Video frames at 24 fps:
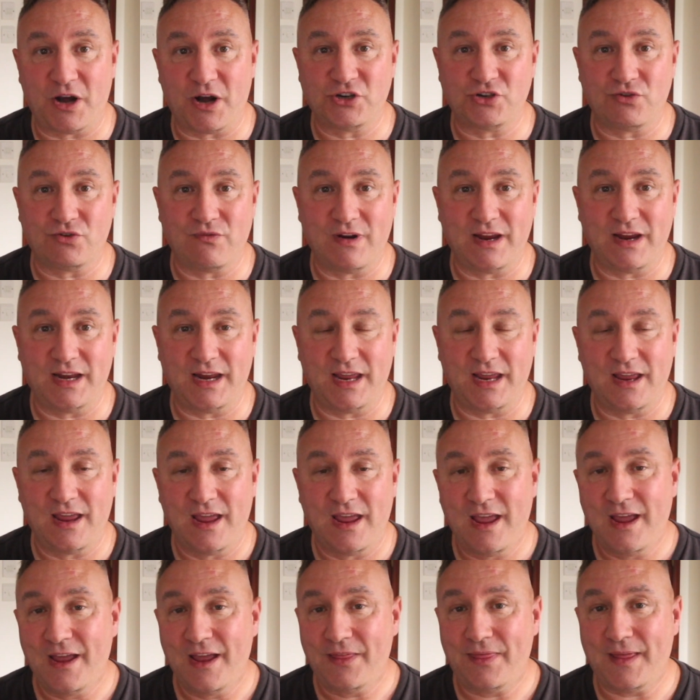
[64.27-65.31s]
pressure reading
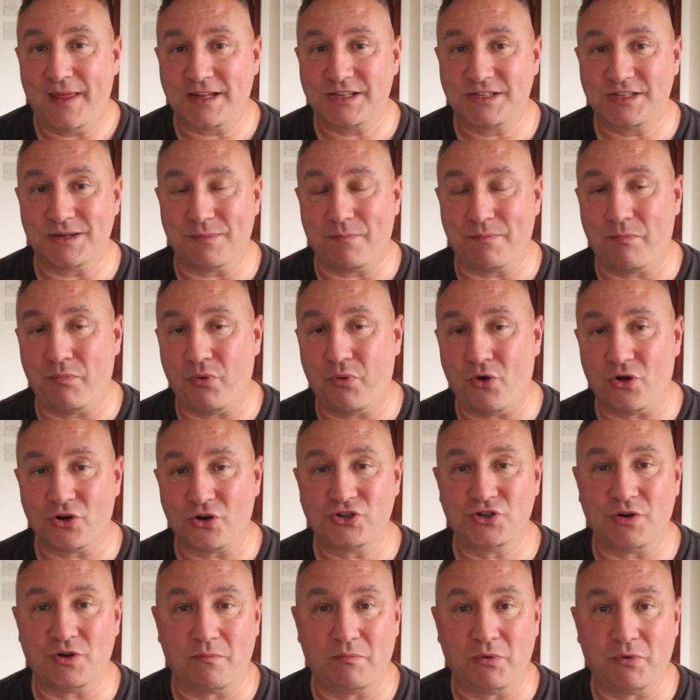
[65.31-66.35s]
that
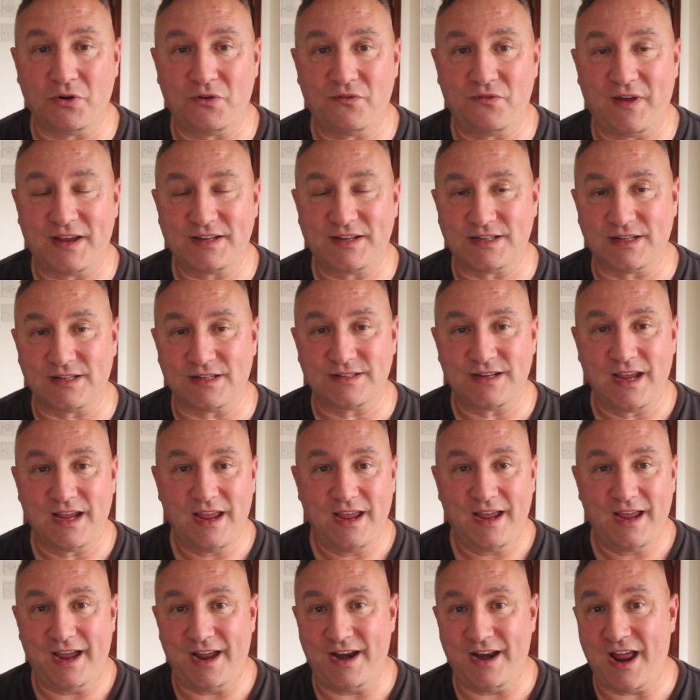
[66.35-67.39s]
supports your blood vessels
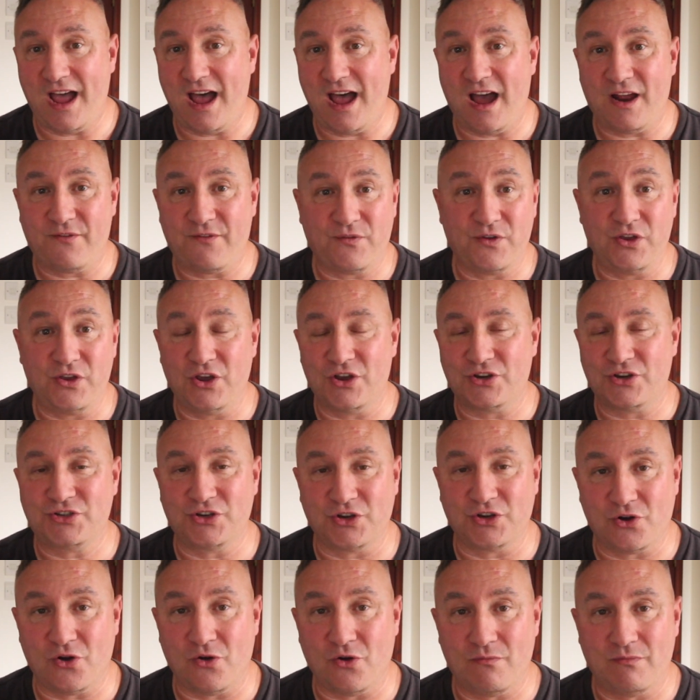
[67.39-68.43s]
and heart for years
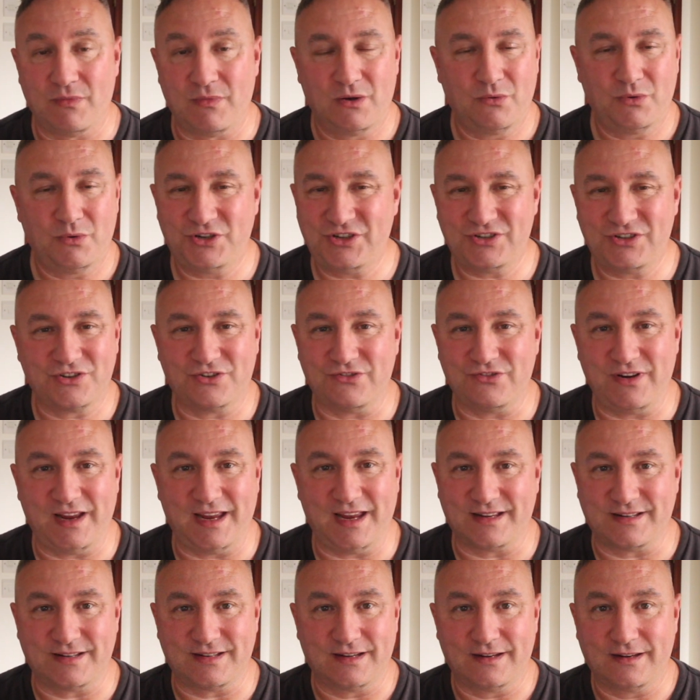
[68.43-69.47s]
to come, which is
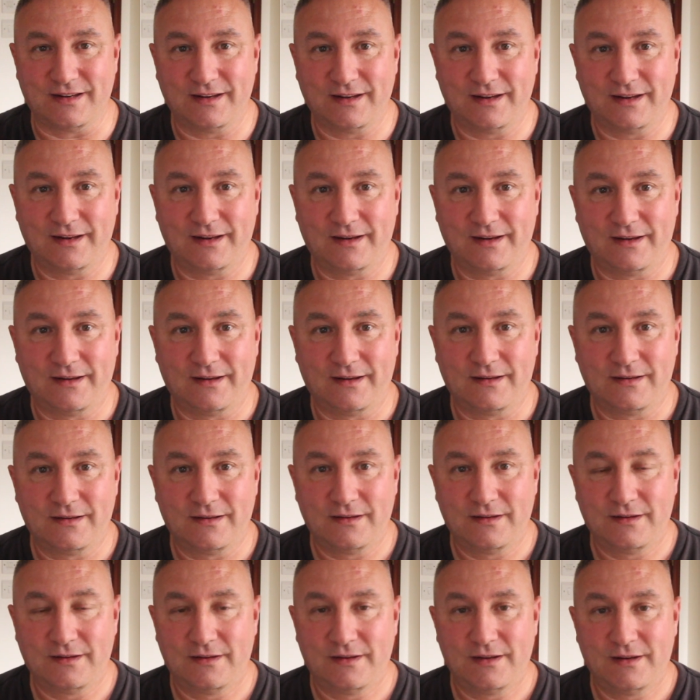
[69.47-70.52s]
great.
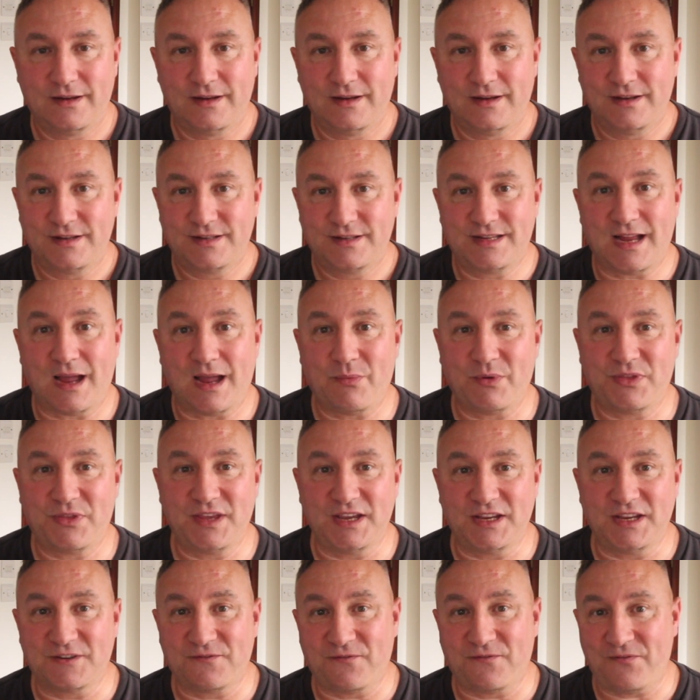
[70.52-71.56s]
Start with
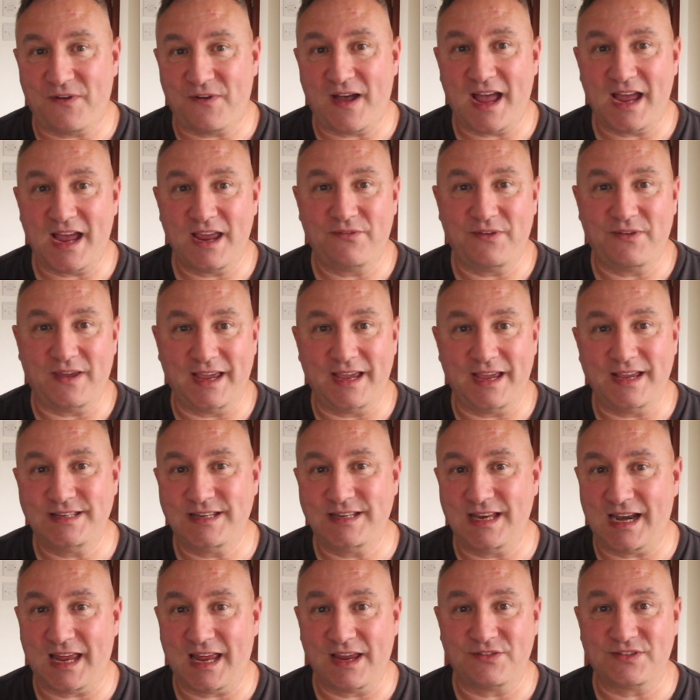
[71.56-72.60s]
these 5
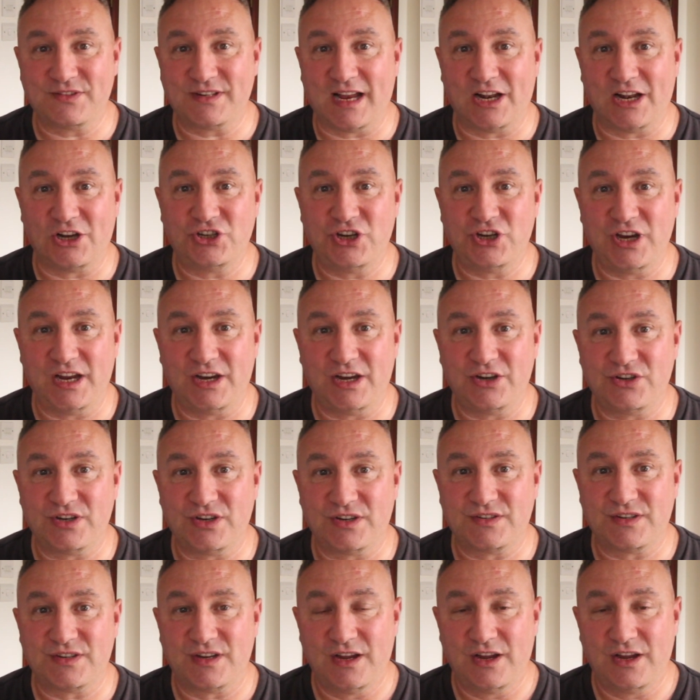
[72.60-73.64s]
easy lifestyle
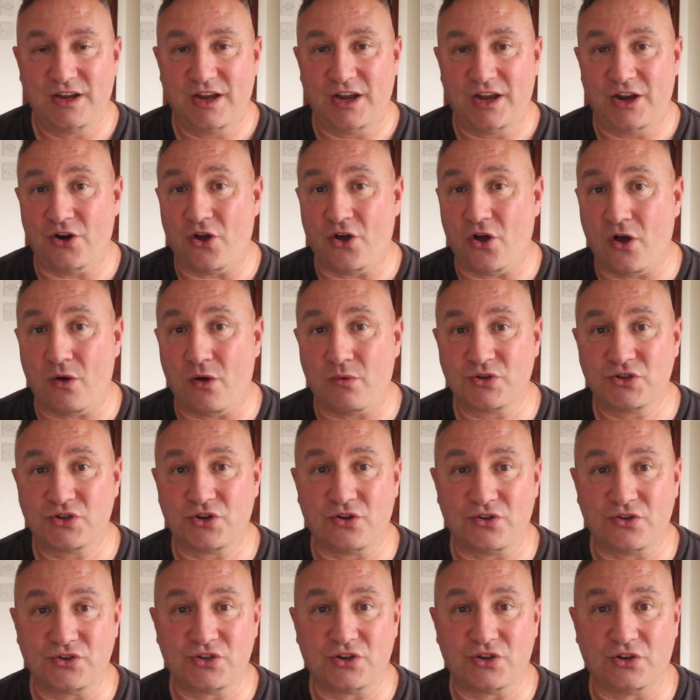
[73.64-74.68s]
changes and always
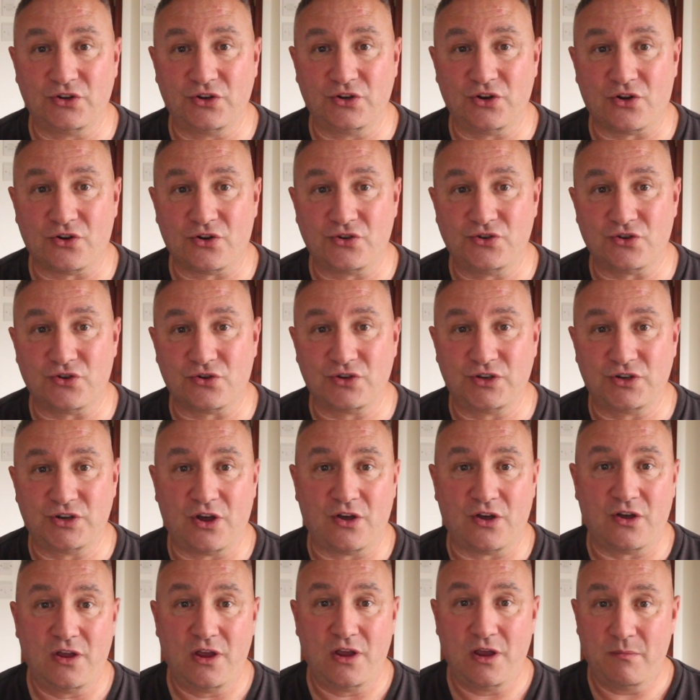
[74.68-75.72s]
consult your
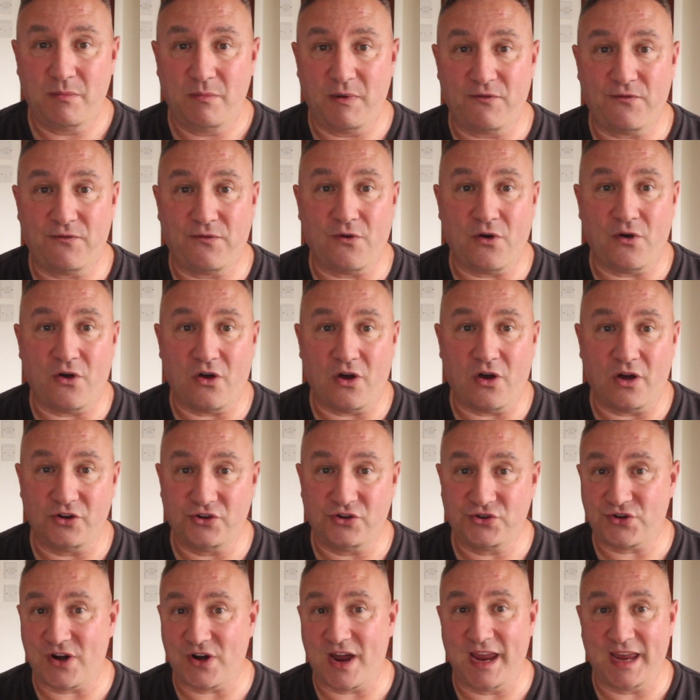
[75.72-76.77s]
doctor
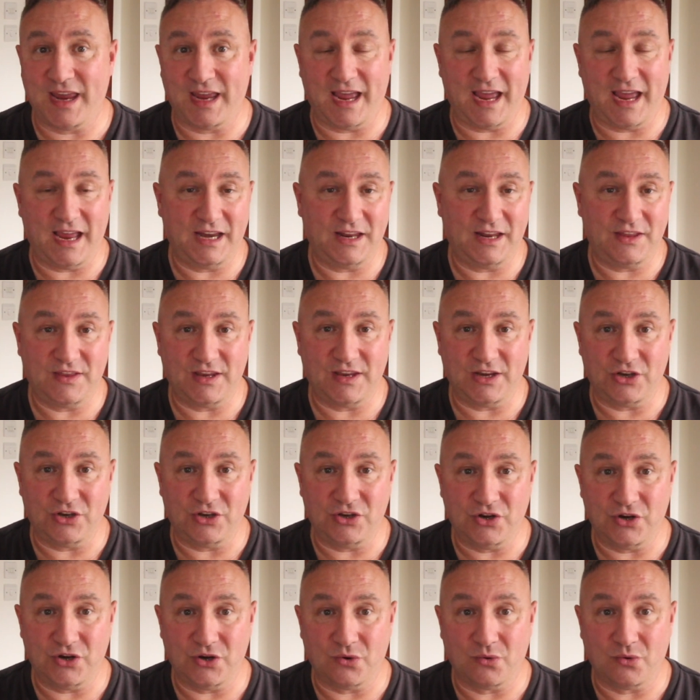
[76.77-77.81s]
before trying
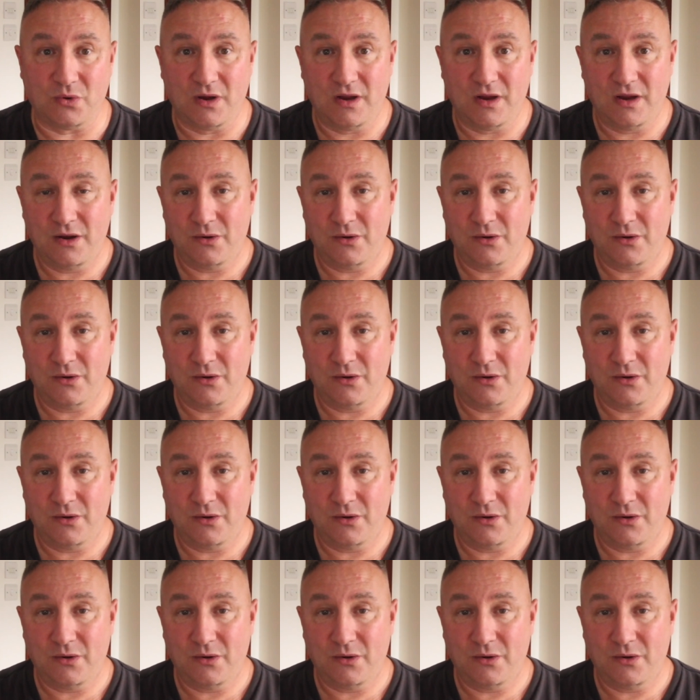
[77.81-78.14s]
anything new